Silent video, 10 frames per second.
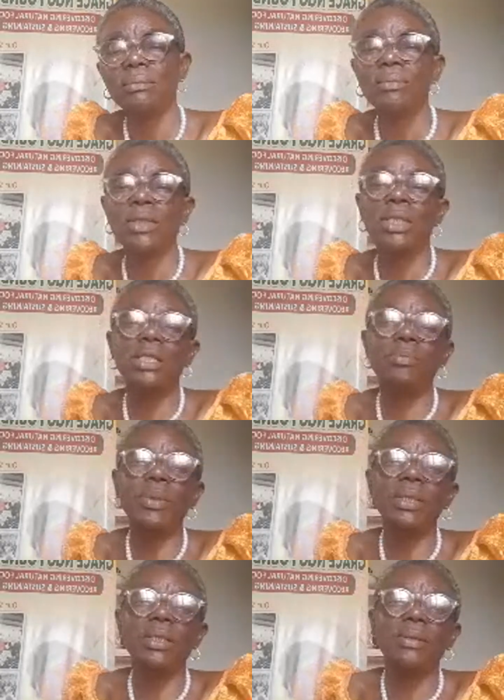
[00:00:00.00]
it's
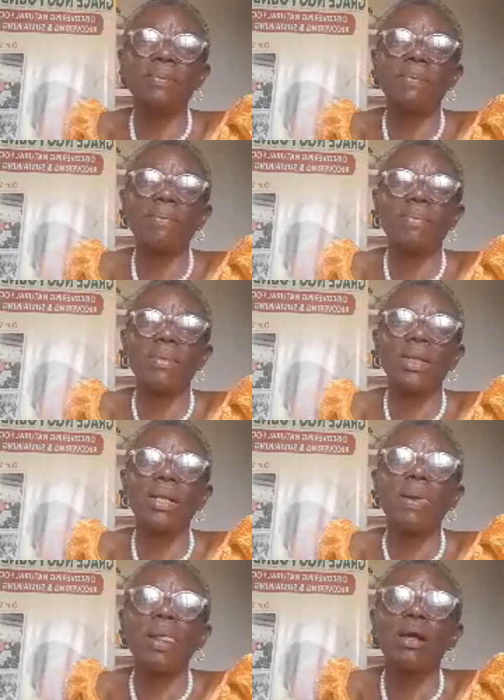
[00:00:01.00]
big,
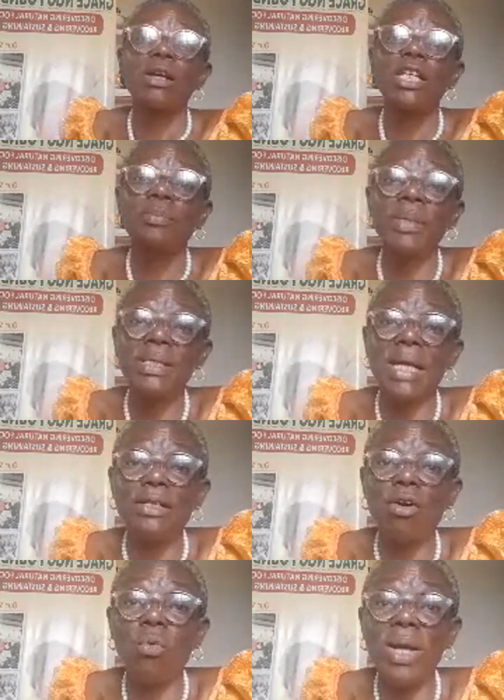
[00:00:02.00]
it means that
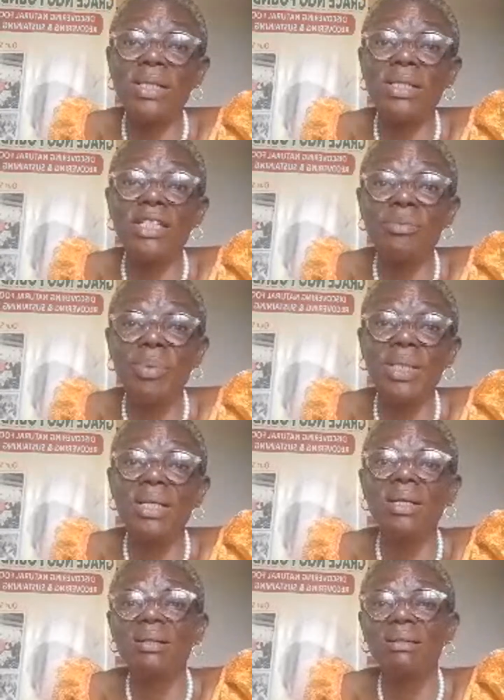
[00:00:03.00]
your weight is big.
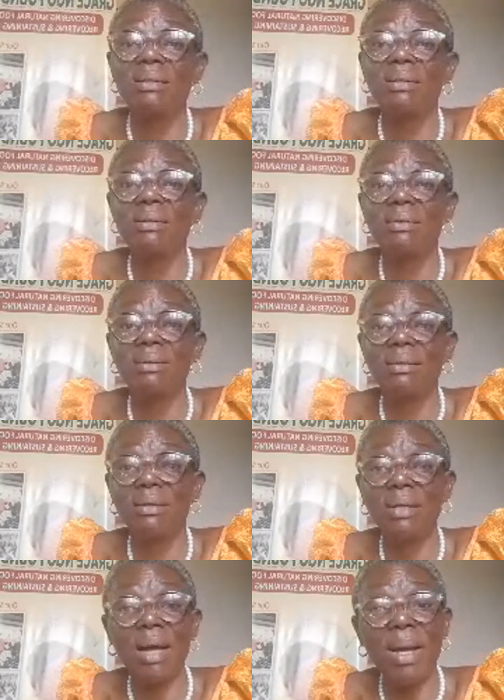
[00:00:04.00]

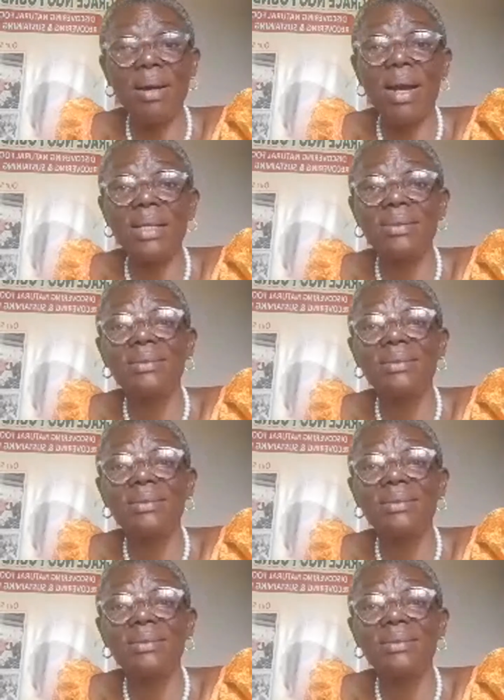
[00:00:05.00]
Am I right?